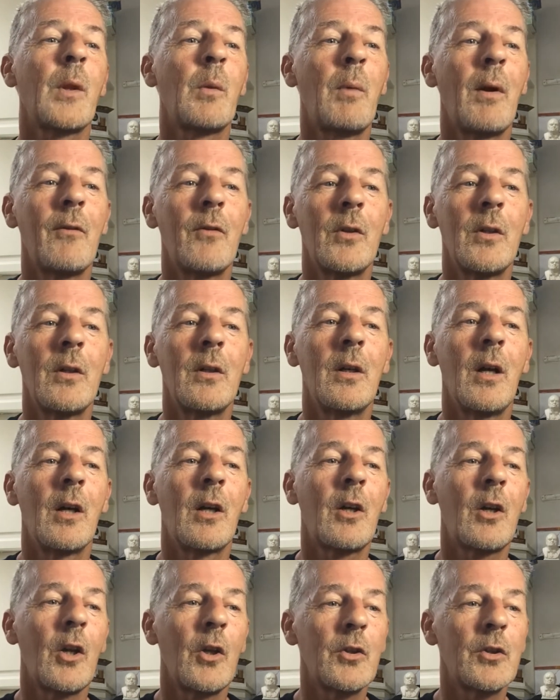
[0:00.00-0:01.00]
whether a
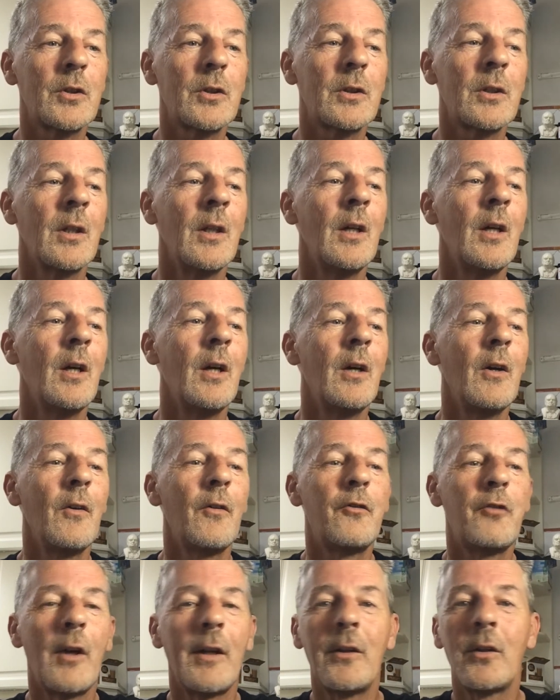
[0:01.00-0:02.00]
close
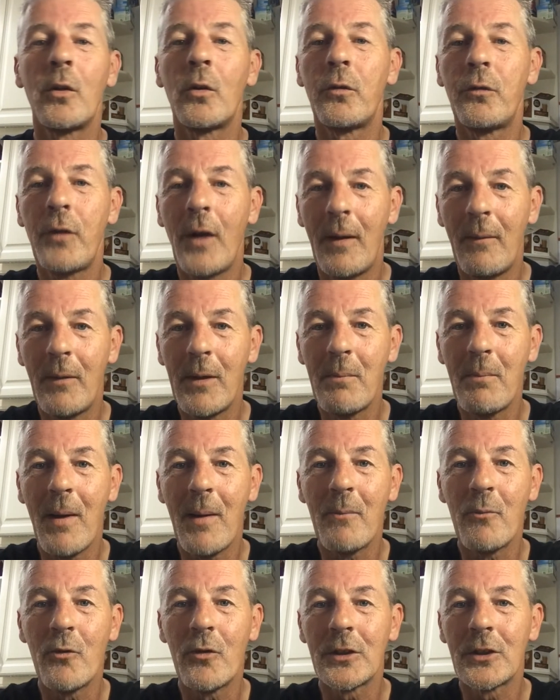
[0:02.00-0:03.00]
friend or family
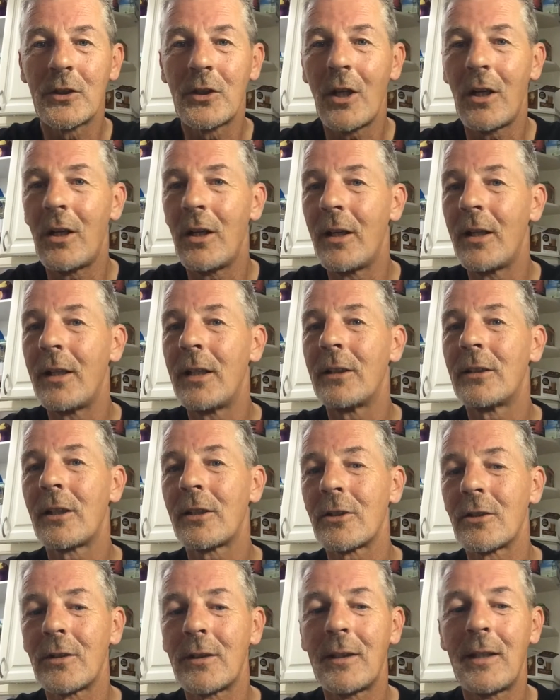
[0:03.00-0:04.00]
member has died. It
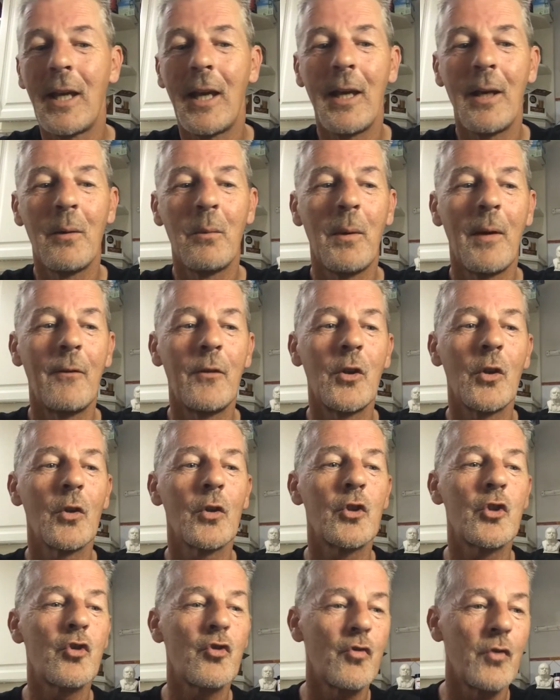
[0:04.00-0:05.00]
doesn't care whether
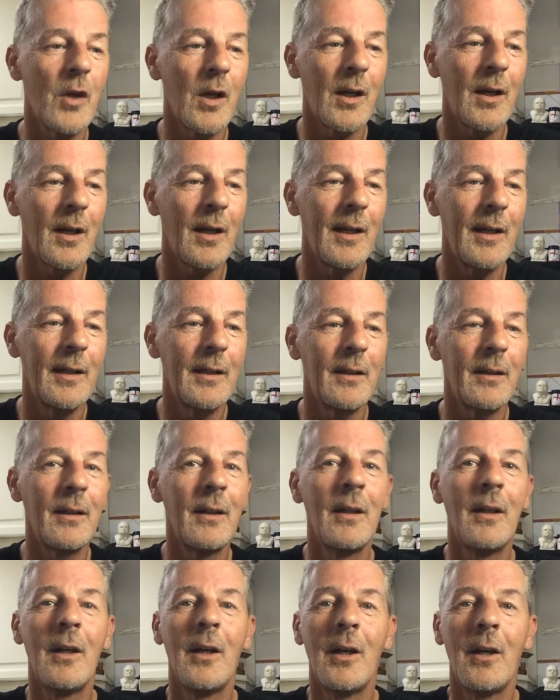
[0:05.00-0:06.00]
you're struggling
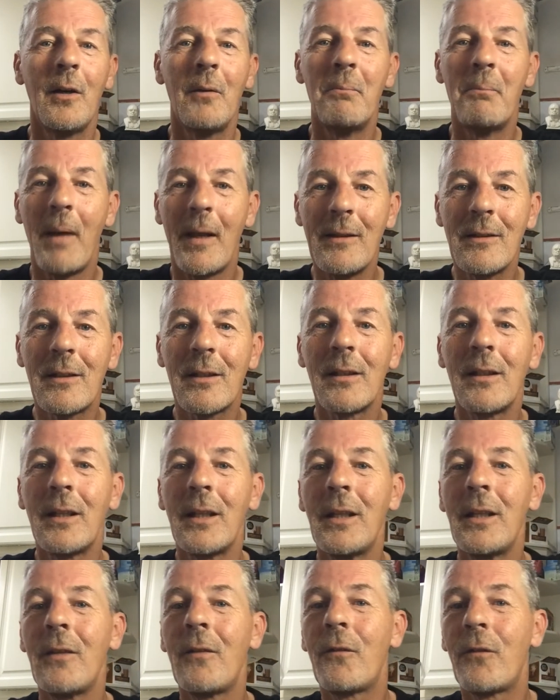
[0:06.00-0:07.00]

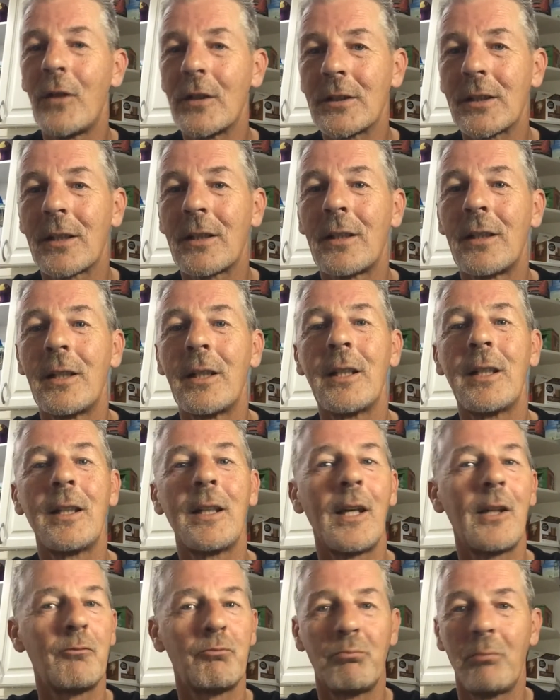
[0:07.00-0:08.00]
mentally,
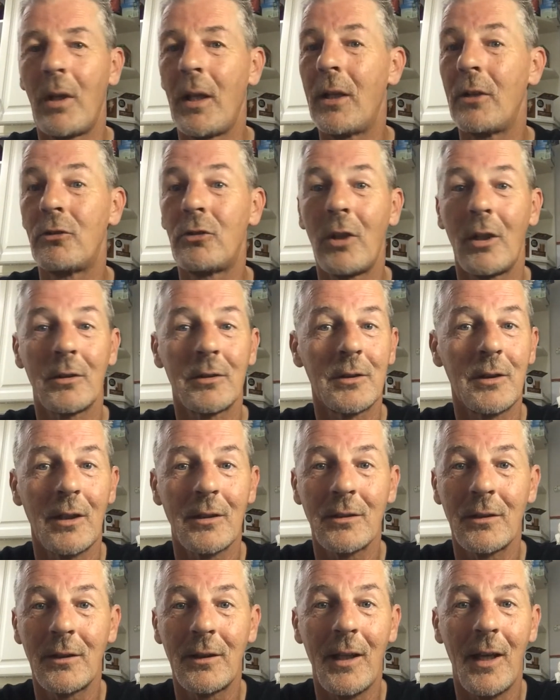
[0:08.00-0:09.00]
physically. It just
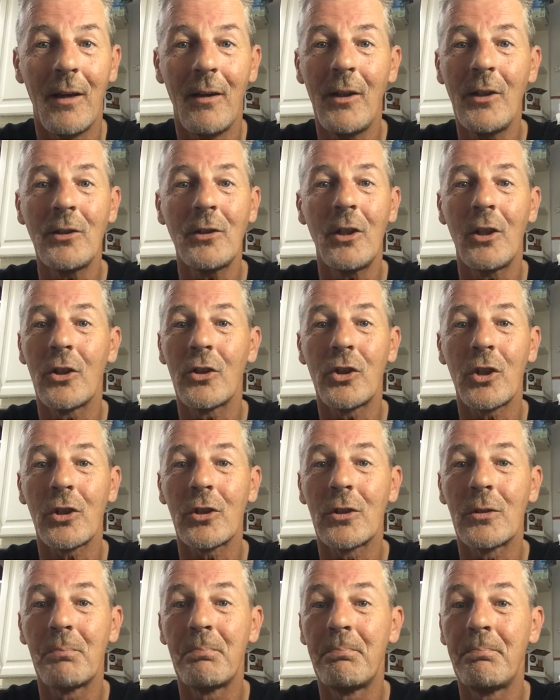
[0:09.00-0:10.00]
doesn't care. It's gonna
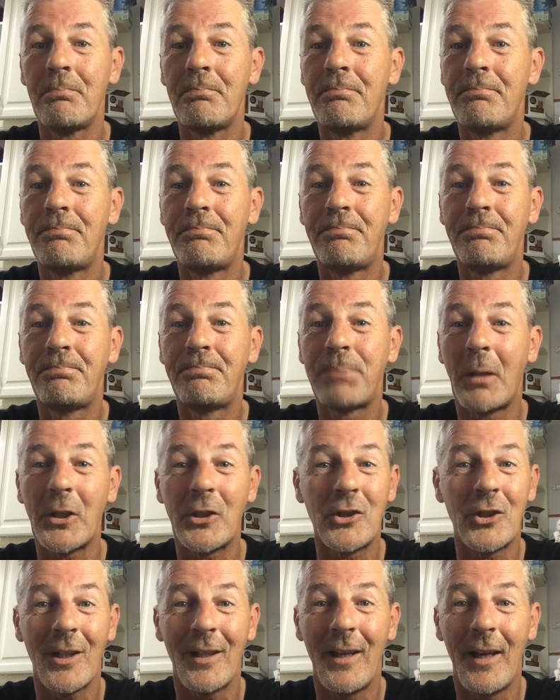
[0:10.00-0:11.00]
just
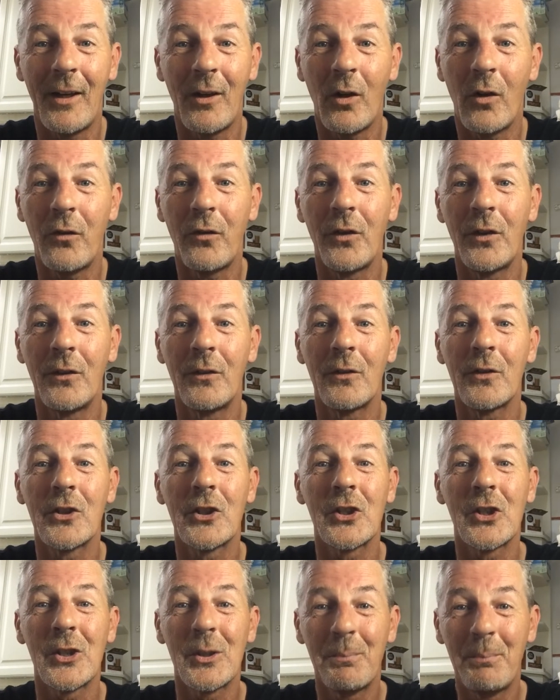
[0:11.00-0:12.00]
bite your head off and
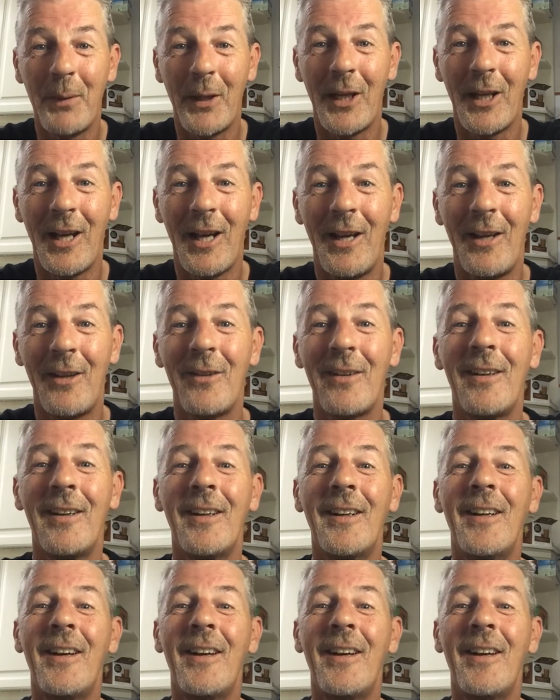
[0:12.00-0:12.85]
spit it out.